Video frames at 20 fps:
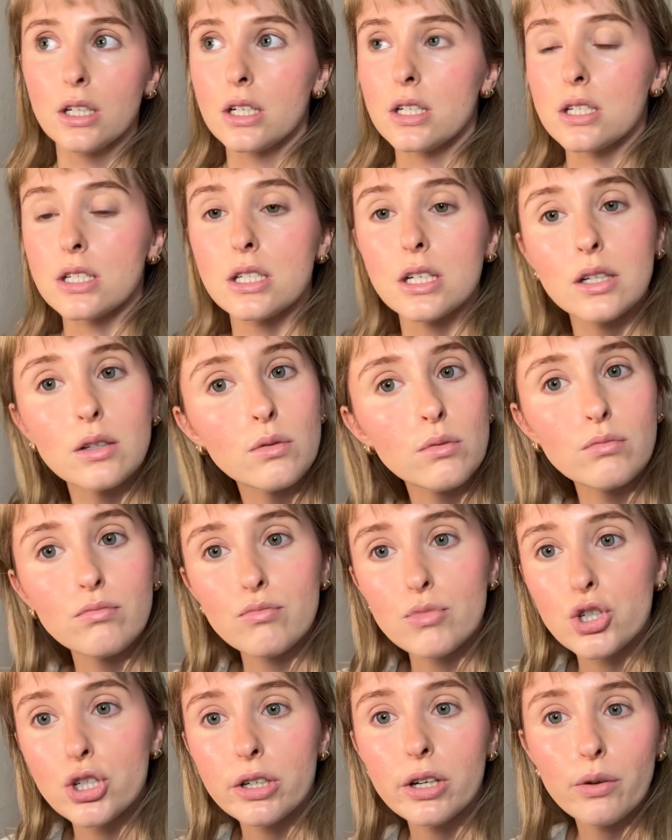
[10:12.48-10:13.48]

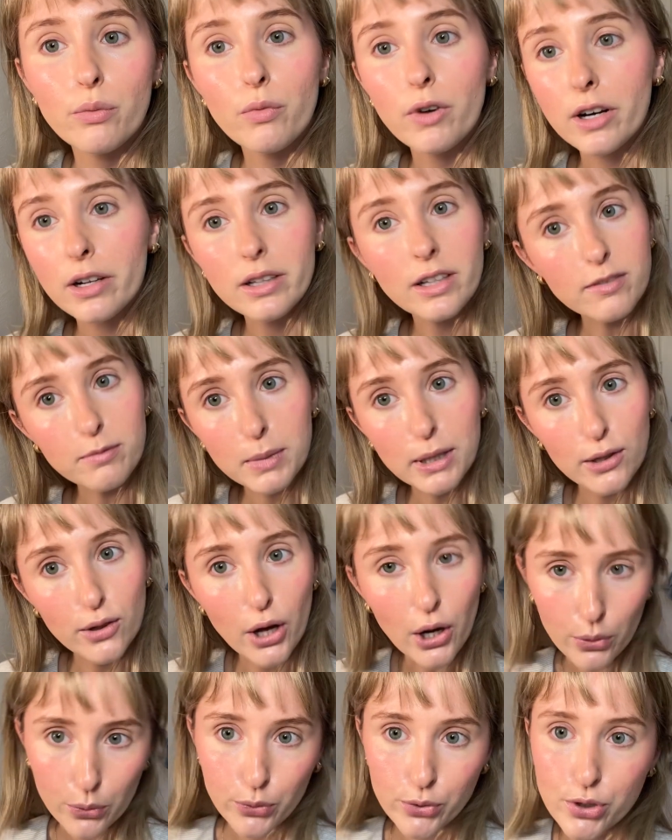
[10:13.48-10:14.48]
didn't want to leave me
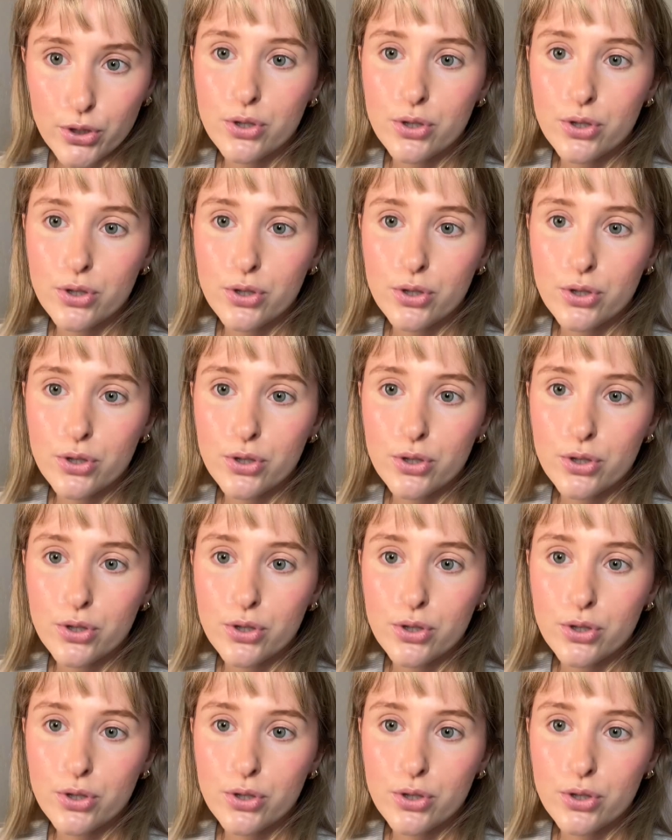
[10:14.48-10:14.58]
alone.